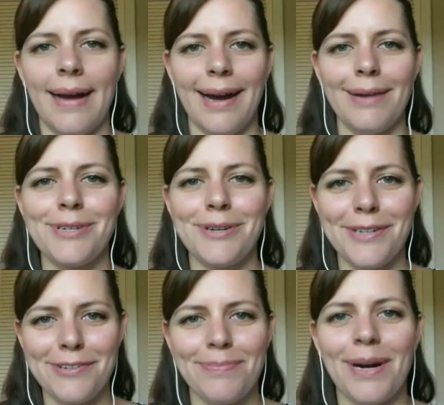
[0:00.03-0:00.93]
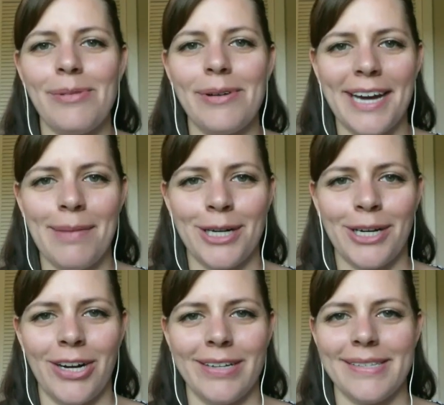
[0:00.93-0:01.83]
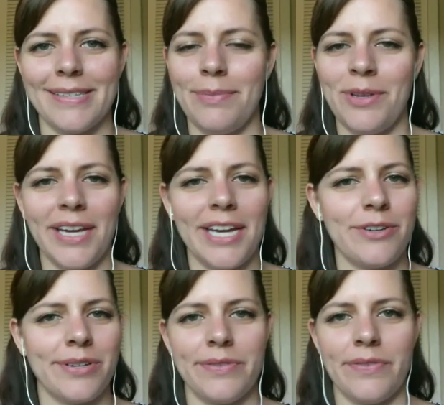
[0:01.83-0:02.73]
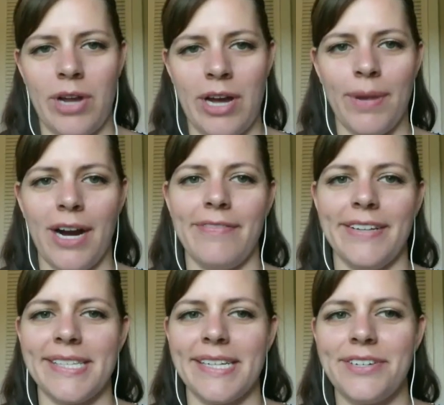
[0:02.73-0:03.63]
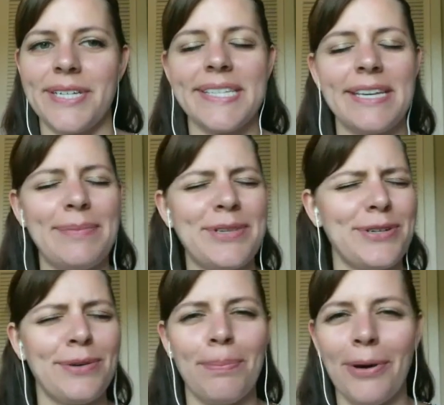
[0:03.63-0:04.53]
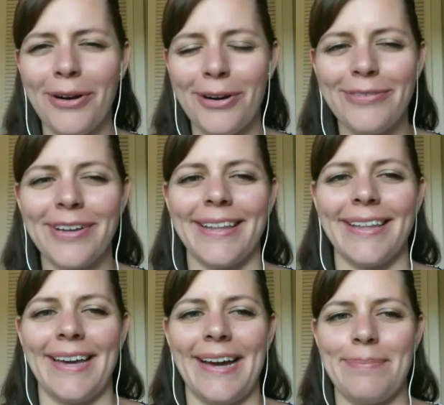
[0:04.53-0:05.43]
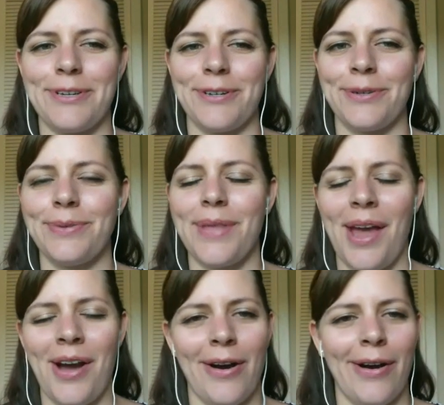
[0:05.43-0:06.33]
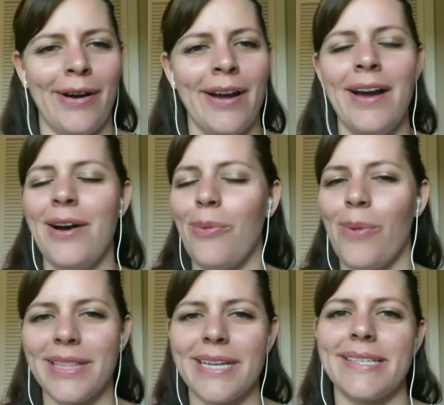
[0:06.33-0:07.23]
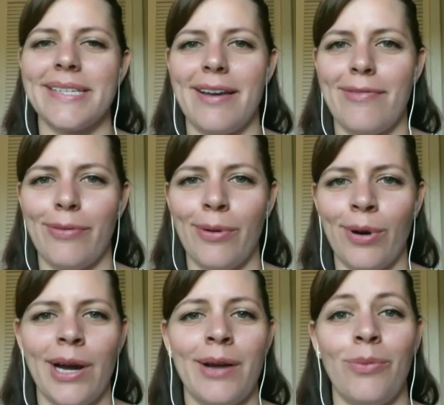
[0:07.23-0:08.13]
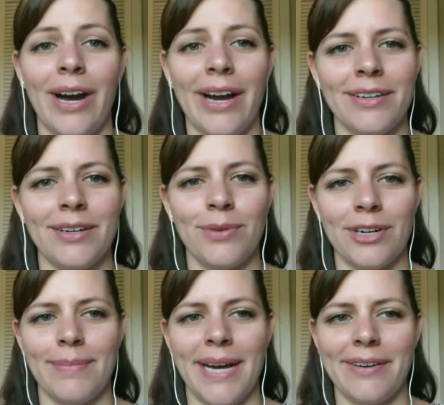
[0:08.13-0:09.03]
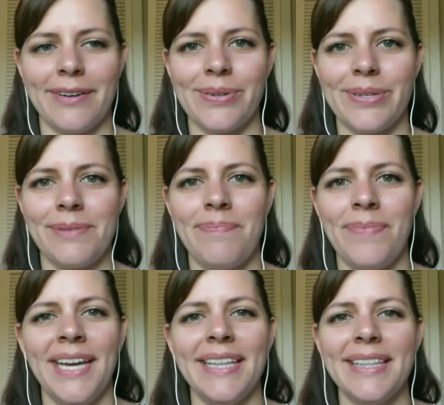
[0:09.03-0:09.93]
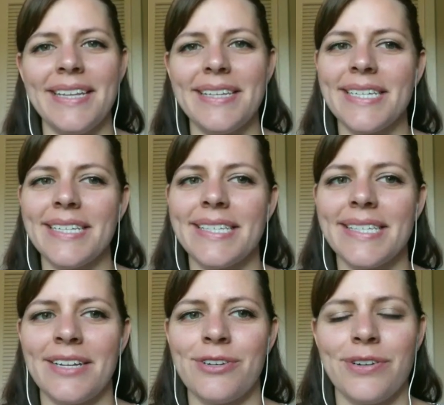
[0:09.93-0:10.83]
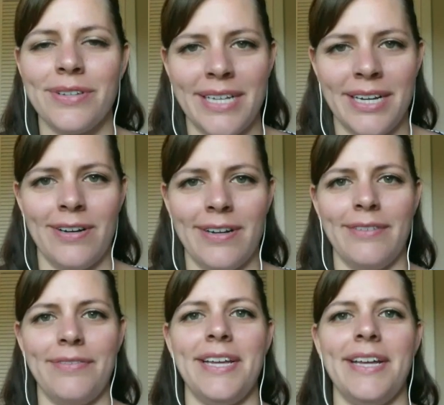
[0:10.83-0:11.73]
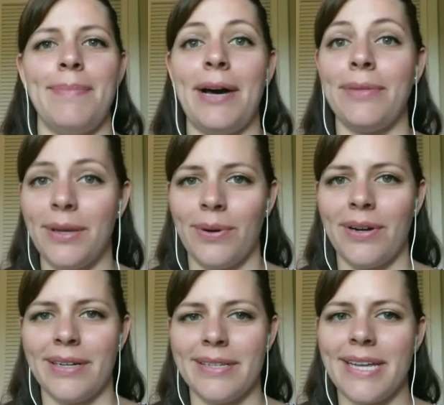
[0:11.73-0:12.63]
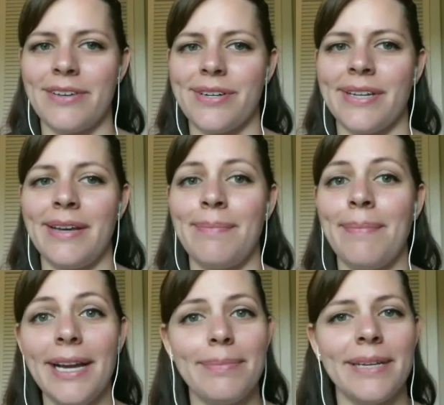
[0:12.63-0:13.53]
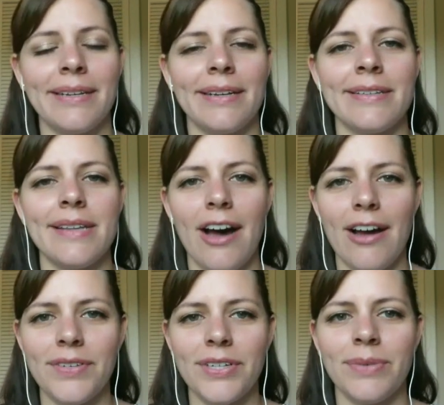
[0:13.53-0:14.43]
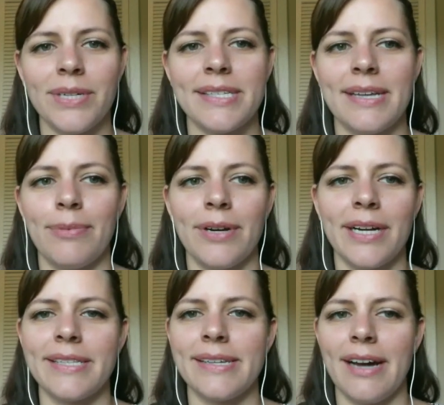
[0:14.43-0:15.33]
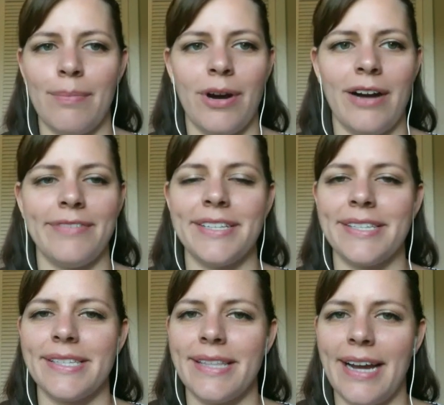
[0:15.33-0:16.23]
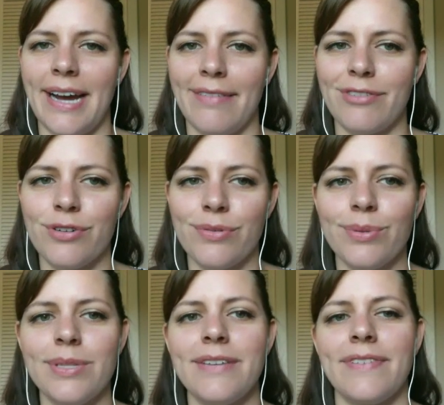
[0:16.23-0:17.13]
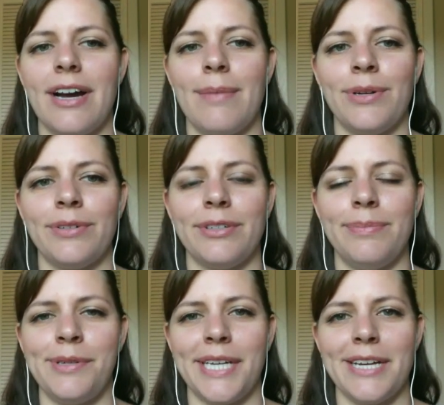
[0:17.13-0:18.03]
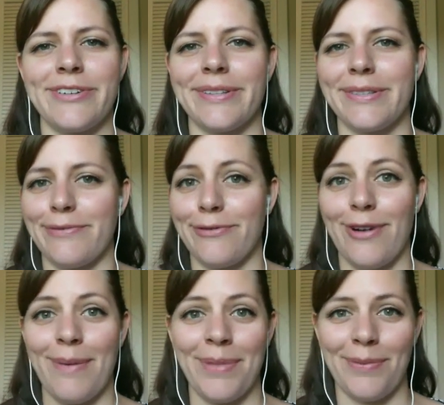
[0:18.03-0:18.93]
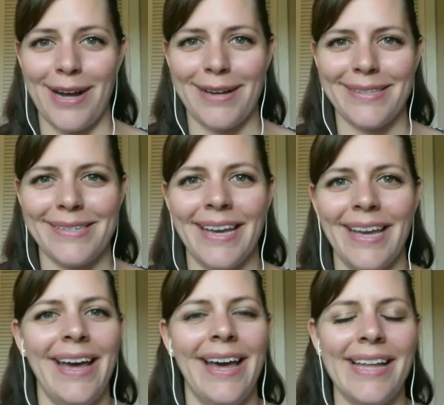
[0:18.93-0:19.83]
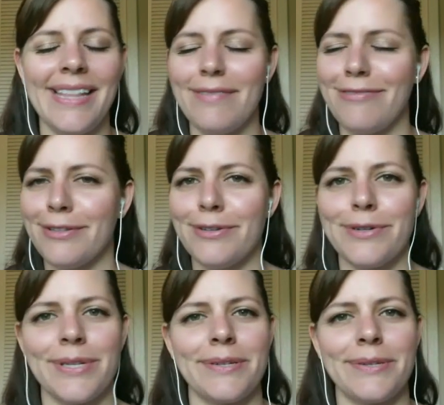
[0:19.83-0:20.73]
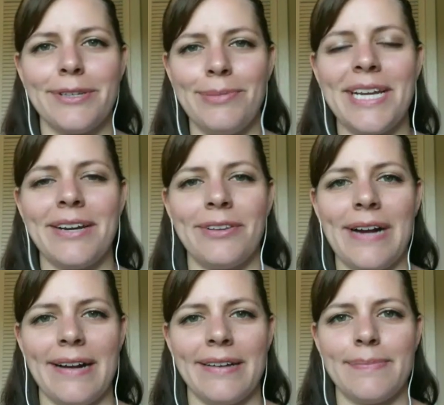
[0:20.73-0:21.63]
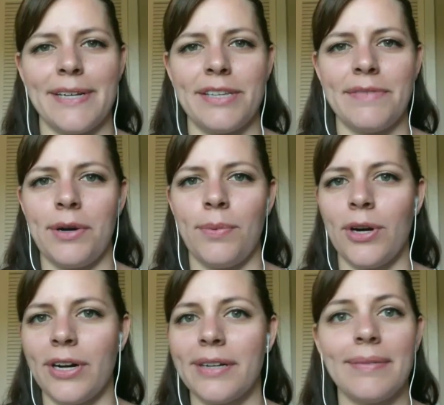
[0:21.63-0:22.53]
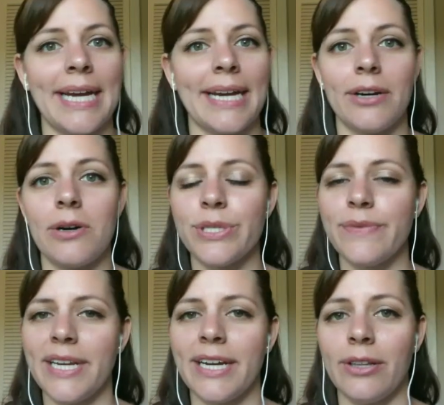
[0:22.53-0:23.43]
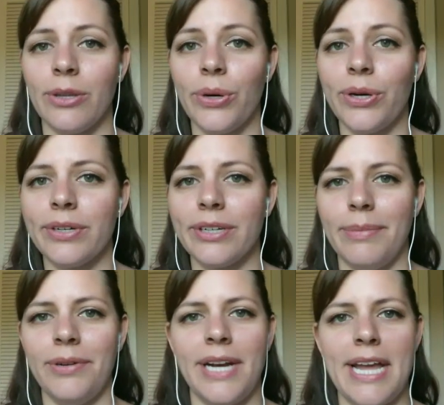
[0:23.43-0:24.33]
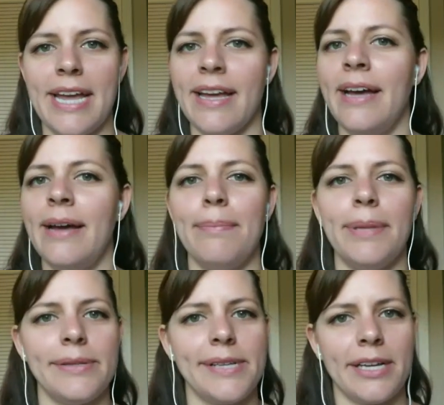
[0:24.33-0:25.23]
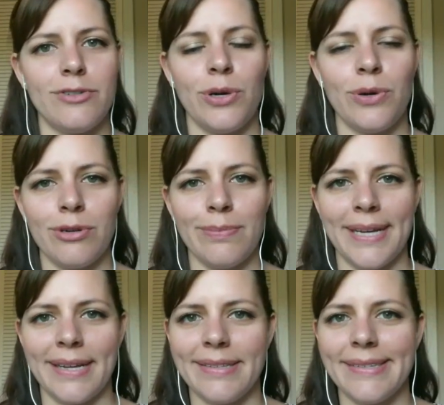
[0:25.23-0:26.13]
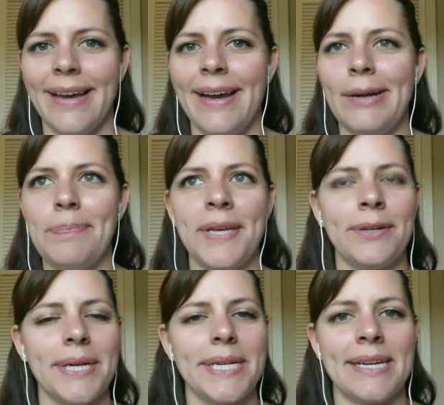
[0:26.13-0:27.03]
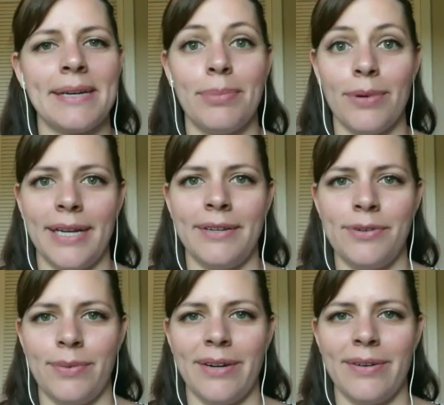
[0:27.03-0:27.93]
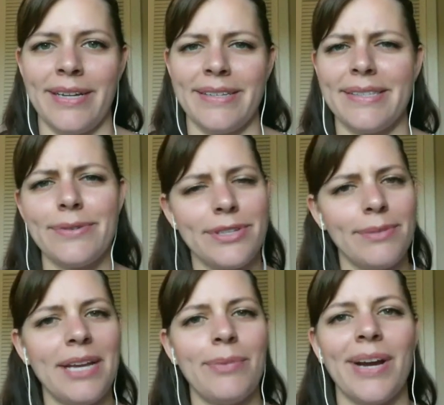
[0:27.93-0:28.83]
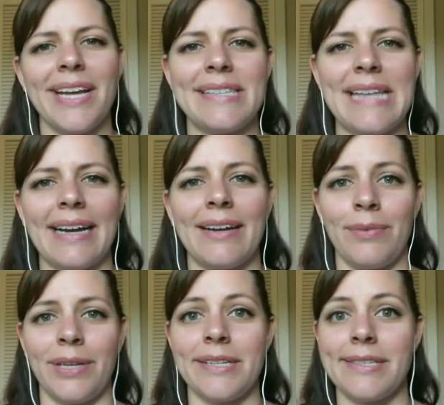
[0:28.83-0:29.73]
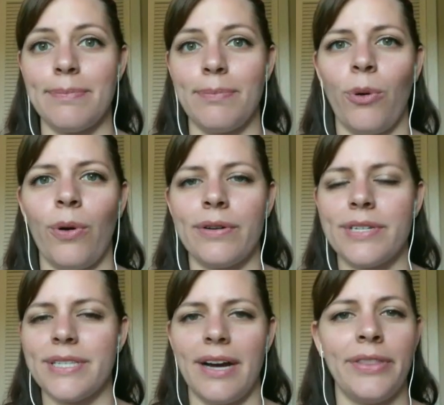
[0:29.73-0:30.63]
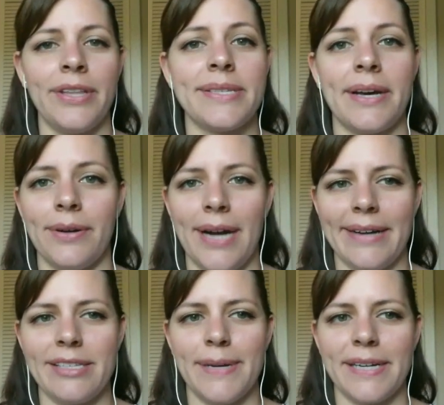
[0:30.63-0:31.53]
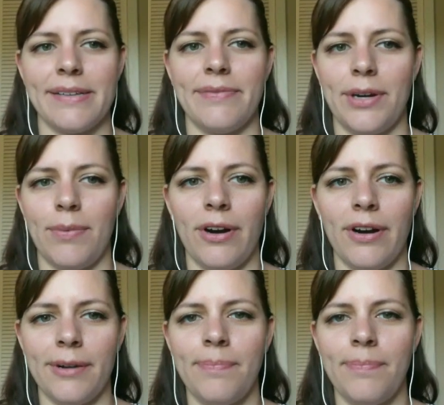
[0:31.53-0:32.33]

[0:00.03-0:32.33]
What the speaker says: I'm sure you've probably come across communications from nonprofits that just seem to perfectly capture who they are, what they stand for, and why their work matters. This essential narrative about the organization, in my opinion, is often what separates nonprofits that have truly phenomenal communications from the rest. And that filters into so many other aspects of their work, like cultivating a loyal community, building a donor base, increasing brand awareness. There's so many ways that can really support these other aspects of their work.